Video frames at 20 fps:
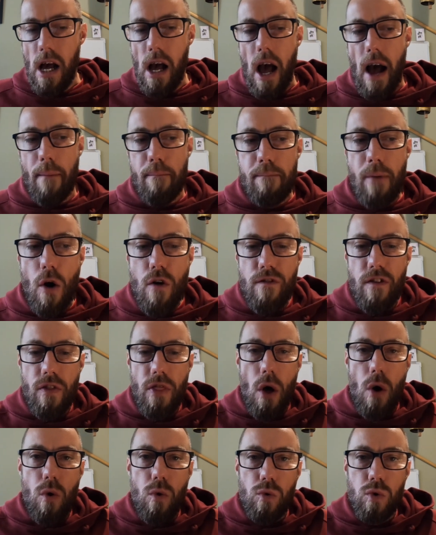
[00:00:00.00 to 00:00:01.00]
And both of
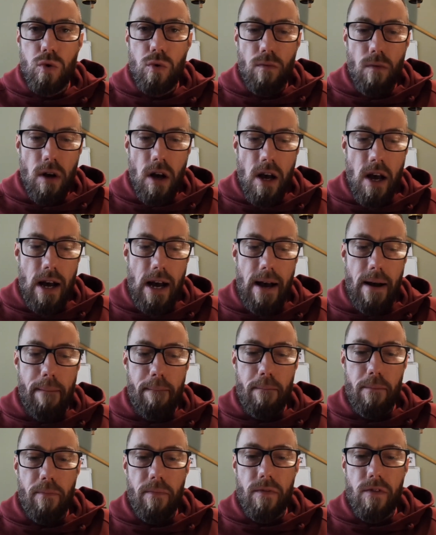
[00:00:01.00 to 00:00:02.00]
those
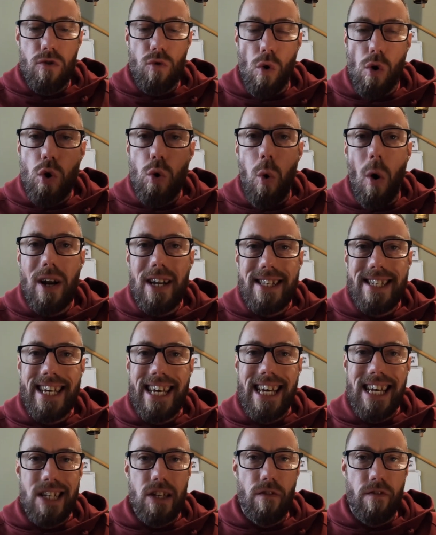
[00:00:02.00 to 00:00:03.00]
sort of
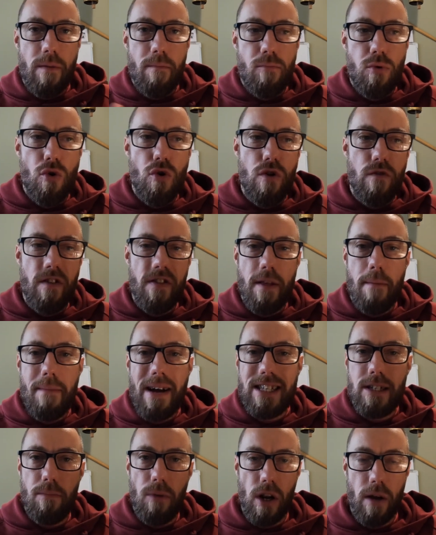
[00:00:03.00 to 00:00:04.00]
qualities of improving the
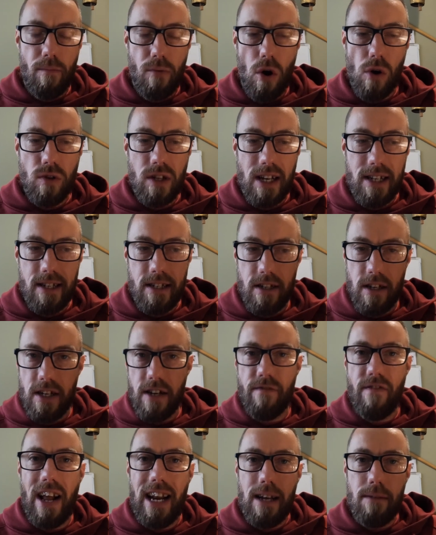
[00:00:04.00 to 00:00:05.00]
metabolic processes are
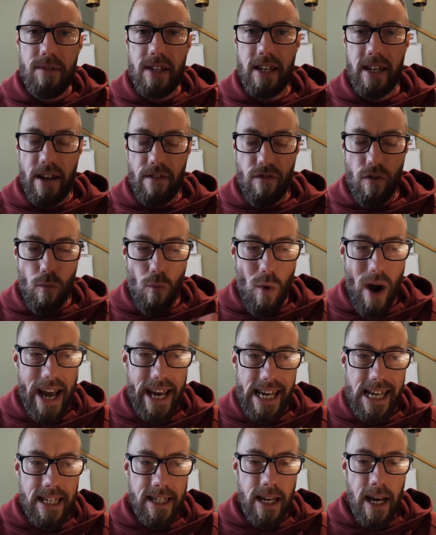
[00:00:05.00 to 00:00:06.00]
developed in different
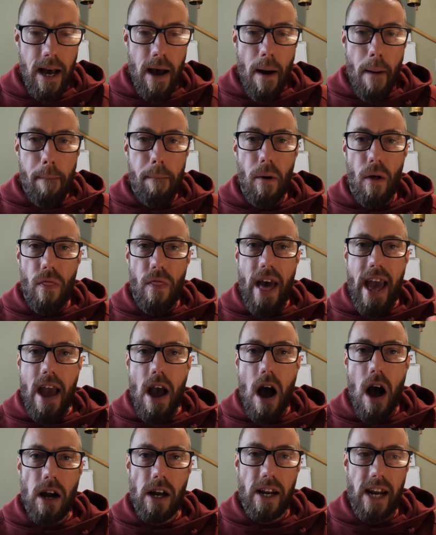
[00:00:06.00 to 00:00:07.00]
ways, but they
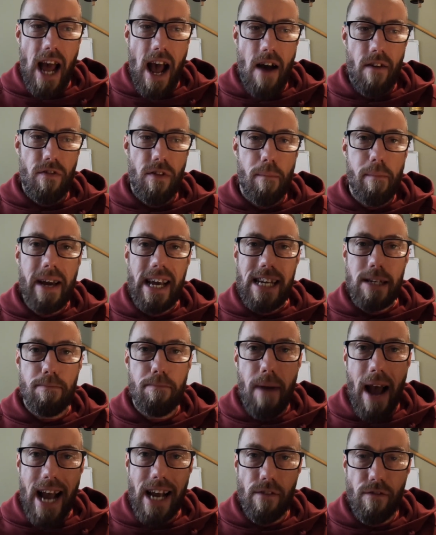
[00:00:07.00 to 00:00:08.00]
are going to have the biggest
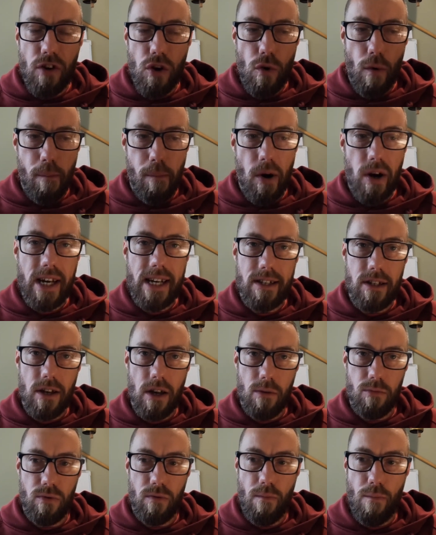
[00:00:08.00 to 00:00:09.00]
bang for your buck in
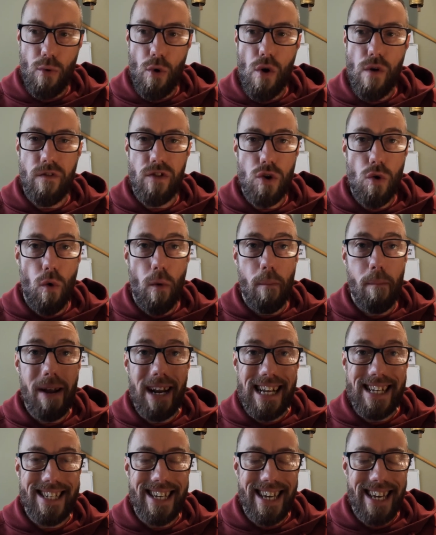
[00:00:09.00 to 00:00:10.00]
terms of improving your
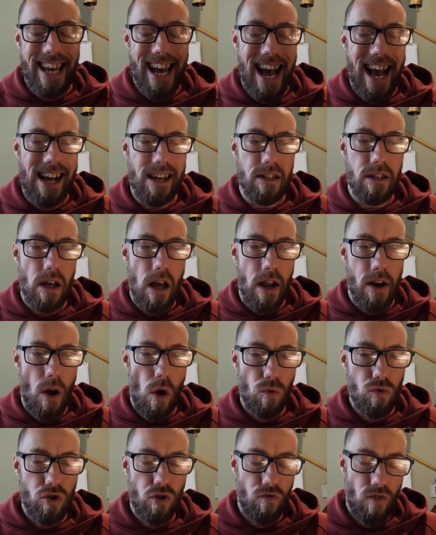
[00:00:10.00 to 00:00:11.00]
ability as an
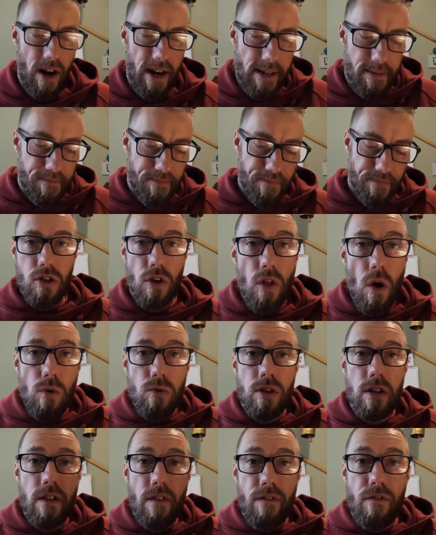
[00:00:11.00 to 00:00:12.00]
ultra runner. So
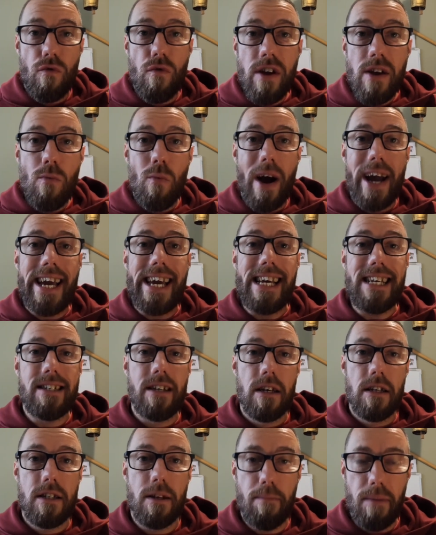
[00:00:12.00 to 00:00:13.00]
those are the 3
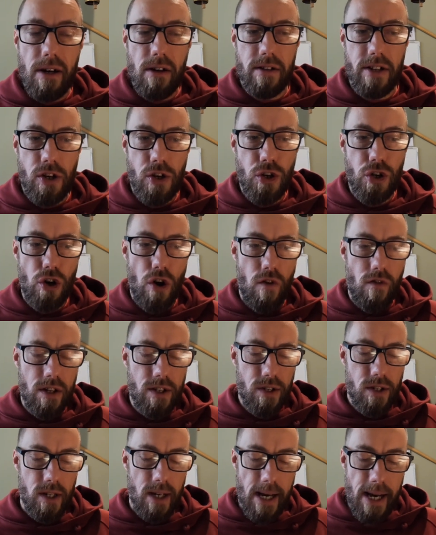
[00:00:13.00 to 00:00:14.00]
ways to build
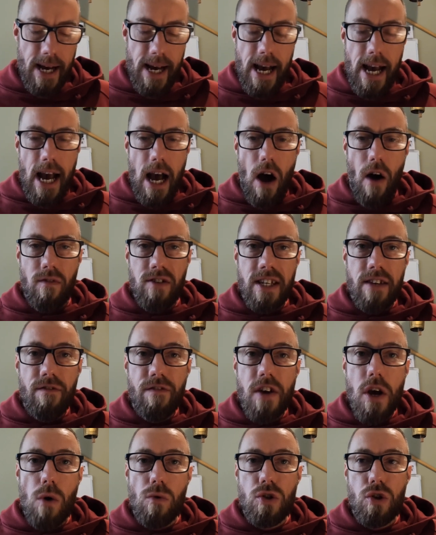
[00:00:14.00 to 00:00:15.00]
endurance. Obviously,
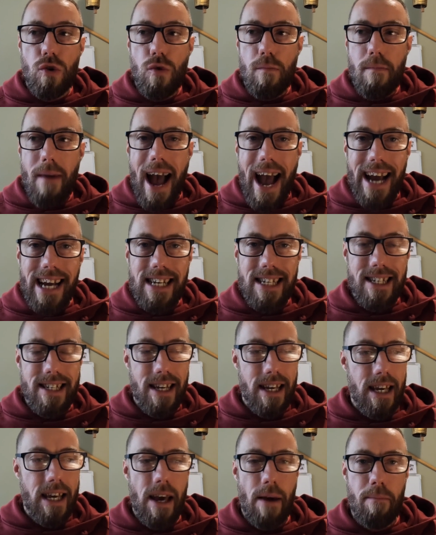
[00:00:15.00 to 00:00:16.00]
VO2
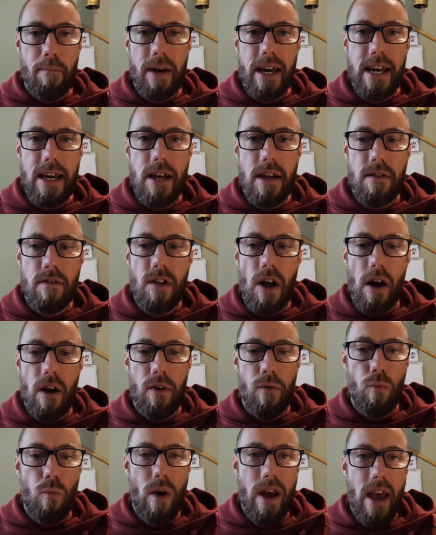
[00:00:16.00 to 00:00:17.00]
max can be
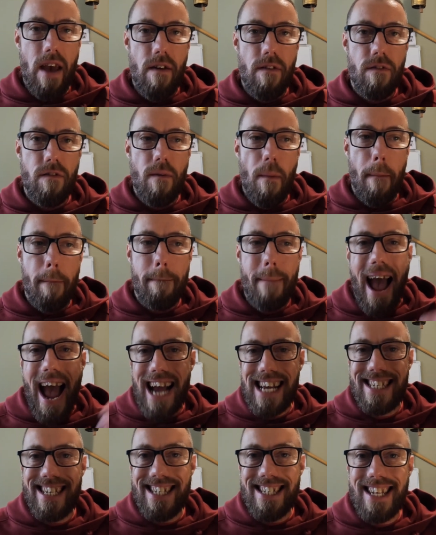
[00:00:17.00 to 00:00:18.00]
done with
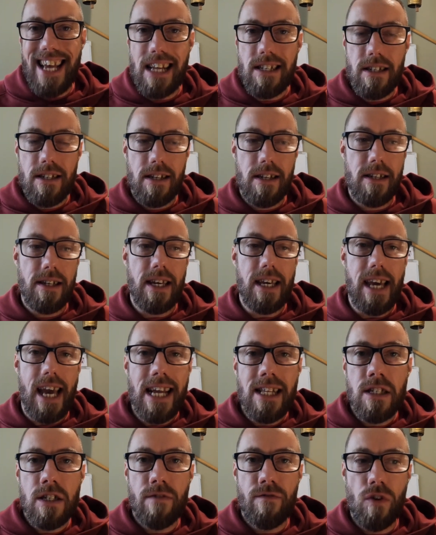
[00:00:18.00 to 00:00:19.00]
max intensity
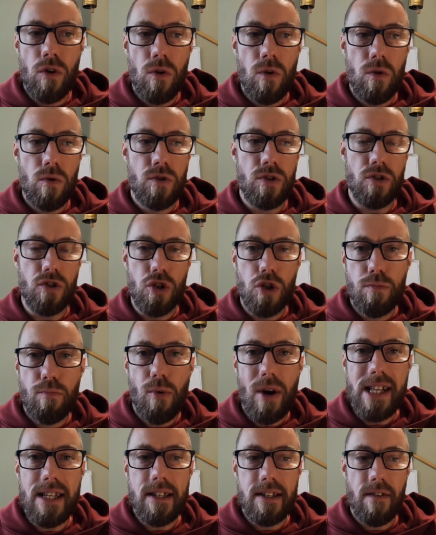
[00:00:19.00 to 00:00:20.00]
intervals and
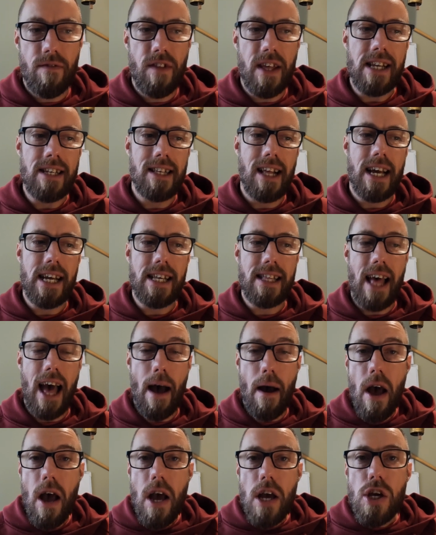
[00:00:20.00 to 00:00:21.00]
sprints and things like
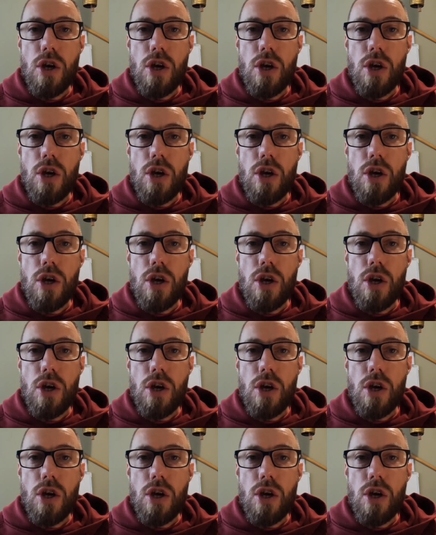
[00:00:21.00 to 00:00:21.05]
that.